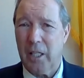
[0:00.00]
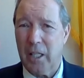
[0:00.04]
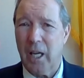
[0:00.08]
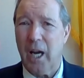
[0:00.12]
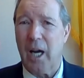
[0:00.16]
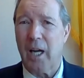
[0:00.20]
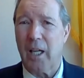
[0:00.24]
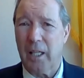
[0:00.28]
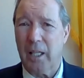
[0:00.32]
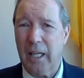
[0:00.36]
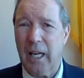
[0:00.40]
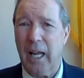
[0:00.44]

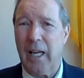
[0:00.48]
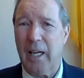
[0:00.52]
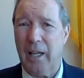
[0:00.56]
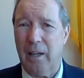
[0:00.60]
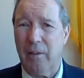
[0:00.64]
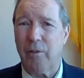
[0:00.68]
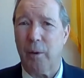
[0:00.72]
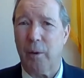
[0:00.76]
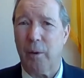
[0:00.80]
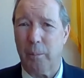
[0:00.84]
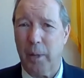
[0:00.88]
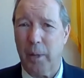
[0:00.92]
young
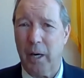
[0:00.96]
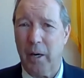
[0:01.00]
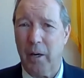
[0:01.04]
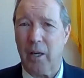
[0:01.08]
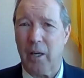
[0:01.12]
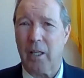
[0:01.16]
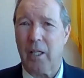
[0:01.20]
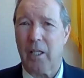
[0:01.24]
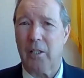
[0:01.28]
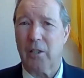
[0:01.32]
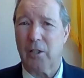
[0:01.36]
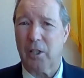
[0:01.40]
Native
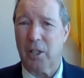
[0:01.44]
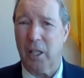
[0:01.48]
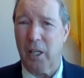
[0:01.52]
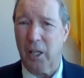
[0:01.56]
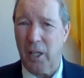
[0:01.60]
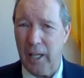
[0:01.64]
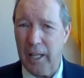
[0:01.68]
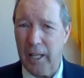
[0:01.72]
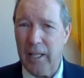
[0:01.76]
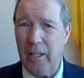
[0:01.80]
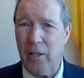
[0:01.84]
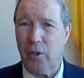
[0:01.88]
Americans
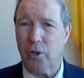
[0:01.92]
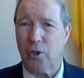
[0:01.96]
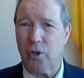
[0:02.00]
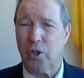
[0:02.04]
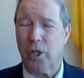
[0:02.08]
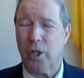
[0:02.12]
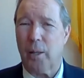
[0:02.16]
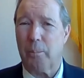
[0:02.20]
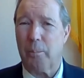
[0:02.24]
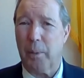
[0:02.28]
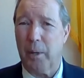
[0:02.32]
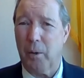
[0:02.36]
in
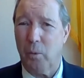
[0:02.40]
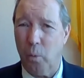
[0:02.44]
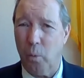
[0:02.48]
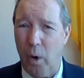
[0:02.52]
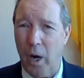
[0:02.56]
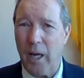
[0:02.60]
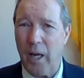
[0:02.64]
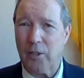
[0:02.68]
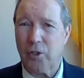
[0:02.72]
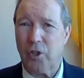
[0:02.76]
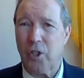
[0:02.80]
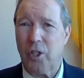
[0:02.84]
leadership in
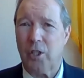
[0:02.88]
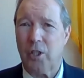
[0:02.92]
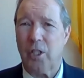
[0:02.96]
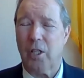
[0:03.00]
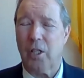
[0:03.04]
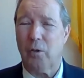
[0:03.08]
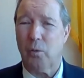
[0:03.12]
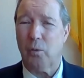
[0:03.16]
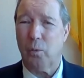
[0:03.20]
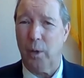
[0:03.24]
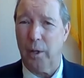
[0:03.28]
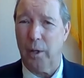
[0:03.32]

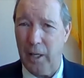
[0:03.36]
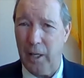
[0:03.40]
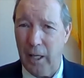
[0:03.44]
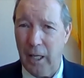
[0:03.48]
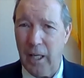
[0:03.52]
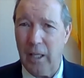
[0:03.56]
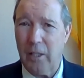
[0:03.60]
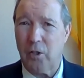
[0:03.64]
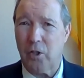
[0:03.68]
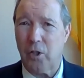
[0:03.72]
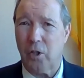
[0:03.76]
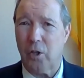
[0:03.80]
Washington with an
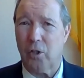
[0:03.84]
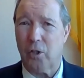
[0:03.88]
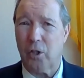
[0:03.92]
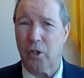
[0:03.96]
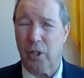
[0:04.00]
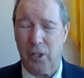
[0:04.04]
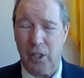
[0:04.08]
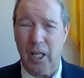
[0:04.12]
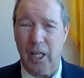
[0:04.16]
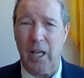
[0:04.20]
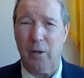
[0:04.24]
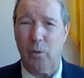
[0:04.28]

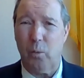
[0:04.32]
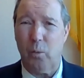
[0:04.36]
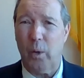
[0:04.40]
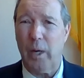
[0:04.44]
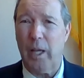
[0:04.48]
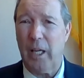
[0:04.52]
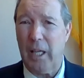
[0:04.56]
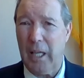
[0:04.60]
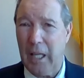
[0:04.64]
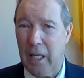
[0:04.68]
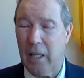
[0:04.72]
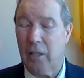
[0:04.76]

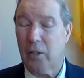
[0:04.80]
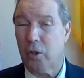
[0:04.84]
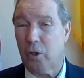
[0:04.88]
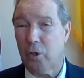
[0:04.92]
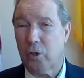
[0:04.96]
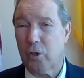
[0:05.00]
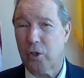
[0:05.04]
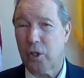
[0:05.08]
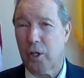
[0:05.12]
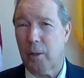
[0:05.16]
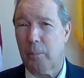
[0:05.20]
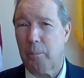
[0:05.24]
10-week
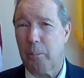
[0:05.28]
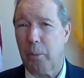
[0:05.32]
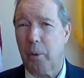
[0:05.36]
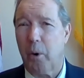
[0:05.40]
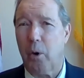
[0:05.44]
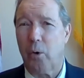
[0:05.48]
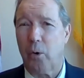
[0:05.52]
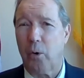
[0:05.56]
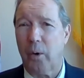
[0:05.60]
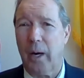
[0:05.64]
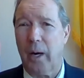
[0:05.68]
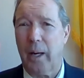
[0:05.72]
internship
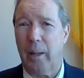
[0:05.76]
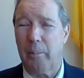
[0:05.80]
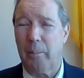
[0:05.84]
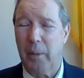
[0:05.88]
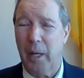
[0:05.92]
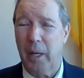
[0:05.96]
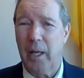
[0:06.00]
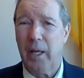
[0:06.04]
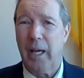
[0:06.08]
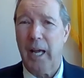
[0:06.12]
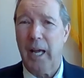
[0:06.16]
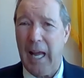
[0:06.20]
program
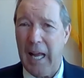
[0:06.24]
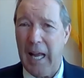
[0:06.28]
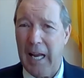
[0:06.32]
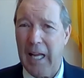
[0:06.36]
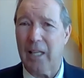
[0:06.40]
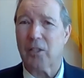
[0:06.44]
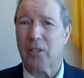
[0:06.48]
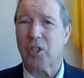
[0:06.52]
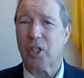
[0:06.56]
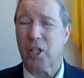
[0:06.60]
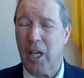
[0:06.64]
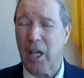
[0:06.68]

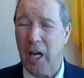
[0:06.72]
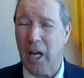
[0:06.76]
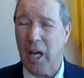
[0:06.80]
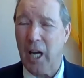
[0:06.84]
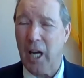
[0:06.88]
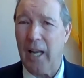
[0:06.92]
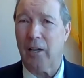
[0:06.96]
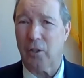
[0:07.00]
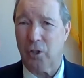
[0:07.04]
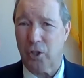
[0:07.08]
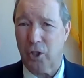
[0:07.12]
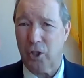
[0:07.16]
and
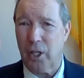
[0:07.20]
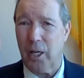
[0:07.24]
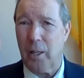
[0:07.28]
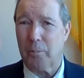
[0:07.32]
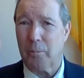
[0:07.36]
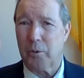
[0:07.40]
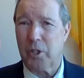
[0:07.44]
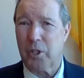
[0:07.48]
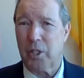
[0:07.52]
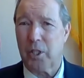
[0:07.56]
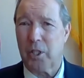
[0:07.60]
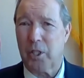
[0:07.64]

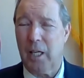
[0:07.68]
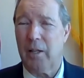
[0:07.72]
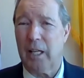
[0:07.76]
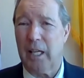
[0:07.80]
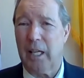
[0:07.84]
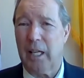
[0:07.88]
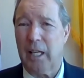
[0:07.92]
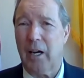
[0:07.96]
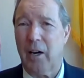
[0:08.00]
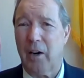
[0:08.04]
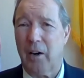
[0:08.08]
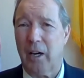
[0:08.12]
scholarships in
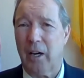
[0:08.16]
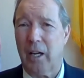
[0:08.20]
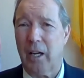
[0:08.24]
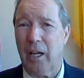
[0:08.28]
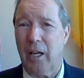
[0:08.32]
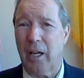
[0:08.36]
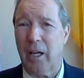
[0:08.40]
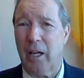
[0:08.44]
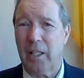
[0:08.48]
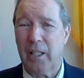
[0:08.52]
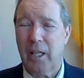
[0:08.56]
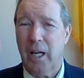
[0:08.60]
the
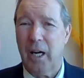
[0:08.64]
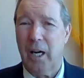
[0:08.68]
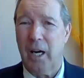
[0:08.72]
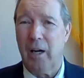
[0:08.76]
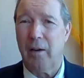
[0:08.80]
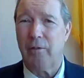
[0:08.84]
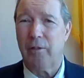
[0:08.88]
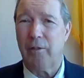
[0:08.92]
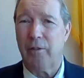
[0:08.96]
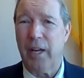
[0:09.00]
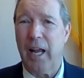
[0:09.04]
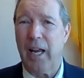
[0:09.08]
area
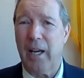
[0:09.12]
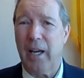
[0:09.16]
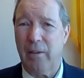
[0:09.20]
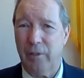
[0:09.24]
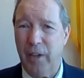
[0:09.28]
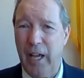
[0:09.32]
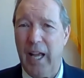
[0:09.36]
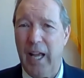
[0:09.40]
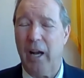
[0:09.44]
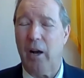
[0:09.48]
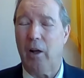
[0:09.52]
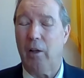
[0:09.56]
of Native
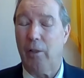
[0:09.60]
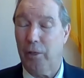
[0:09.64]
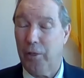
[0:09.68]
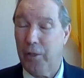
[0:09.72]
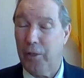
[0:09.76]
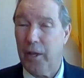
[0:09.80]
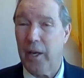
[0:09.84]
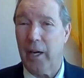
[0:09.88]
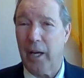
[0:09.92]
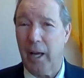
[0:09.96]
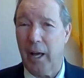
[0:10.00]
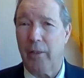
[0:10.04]
health
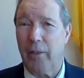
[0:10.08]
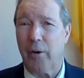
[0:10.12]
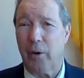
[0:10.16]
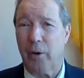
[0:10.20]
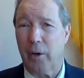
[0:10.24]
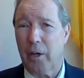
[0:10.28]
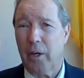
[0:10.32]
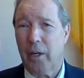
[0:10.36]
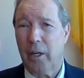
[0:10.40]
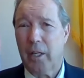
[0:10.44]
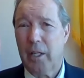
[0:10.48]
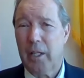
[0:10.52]
and
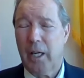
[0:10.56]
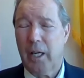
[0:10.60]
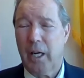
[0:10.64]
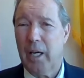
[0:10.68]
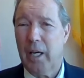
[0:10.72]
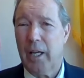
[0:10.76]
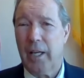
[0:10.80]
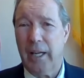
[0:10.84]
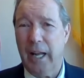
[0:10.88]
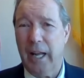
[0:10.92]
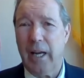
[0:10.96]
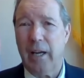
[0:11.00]
other
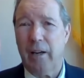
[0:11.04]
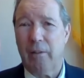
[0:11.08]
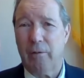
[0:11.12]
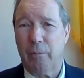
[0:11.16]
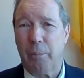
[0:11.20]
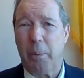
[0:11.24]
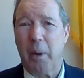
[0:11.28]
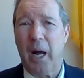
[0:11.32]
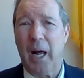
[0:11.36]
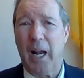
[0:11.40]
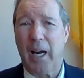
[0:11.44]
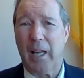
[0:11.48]
Native
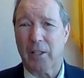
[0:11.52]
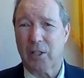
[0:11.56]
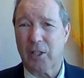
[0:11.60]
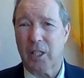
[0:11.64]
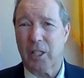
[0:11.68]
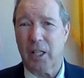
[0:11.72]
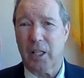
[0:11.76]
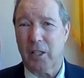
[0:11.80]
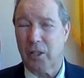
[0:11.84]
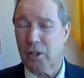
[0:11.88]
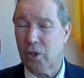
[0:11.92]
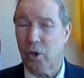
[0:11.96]

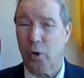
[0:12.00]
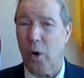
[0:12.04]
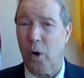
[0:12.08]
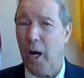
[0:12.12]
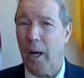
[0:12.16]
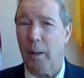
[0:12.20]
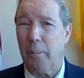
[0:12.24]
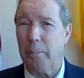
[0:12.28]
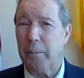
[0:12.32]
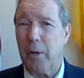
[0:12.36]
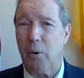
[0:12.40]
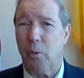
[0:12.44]
policy. And so
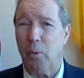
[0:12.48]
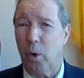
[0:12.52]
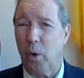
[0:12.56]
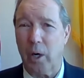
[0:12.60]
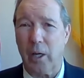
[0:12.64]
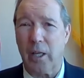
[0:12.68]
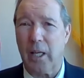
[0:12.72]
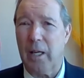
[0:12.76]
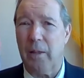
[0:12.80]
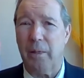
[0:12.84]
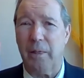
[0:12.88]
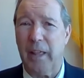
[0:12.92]
I'll be
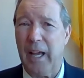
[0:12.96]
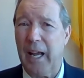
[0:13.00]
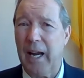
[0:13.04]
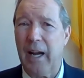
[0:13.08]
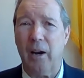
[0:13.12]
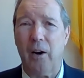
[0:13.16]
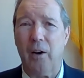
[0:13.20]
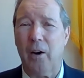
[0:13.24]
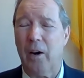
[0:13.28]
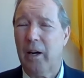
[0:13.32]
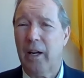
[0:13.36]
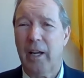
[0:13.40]
working
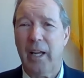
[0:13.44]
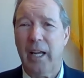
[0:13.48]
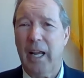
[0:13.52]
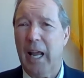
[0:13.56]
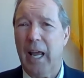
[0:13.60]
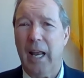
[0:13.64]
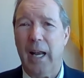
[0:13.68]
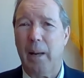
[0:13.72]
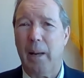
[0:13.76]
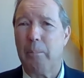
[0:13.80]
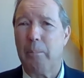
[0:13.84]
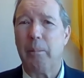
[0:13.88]
there
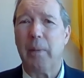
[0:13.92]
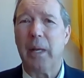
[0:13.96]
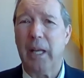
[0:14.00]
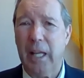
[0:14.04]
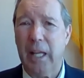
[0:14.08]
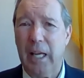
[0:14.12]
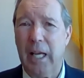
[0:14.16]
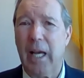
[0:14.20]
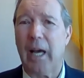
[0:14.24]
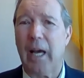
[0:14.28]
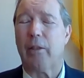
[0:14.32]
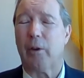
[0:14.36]
and in
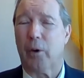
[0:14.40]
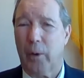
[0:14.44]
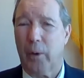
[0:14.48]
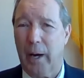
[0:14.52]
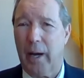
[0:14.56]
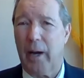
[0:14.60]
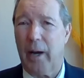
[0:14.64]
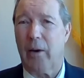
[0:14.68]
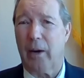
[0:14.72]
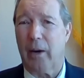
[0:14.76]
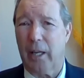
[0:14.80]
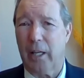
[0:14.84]
many other
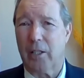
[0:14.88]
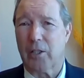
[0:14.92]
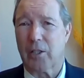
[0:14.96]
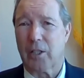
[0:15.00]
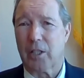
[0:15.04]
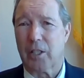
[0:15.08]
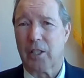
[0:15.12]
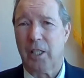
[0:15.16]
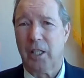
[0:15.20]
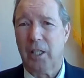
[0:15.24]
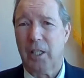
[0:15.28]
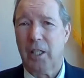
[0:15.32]

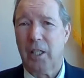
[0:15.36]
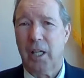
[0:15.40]
areas